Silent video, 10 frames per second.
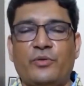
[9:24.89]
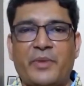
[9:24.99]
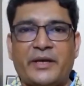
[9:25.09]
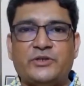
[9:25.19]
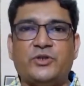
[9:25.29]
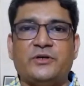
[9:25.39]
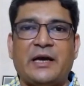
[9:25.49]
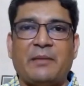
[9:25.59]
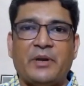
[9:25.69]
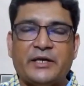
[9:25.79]
make sure the
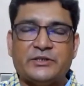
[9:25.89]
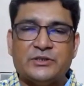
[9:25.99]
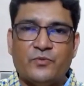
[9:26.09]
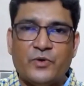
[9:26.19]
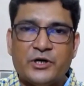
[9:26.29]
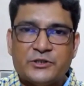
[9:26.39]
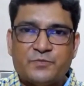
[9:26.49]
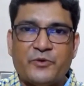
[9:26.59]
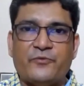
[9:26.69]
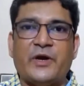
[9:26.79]
application works
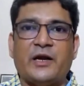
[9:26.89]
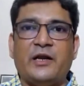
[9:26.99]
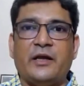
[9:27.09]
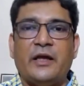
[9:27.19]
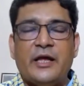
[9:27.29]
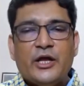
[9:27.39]
perfectly.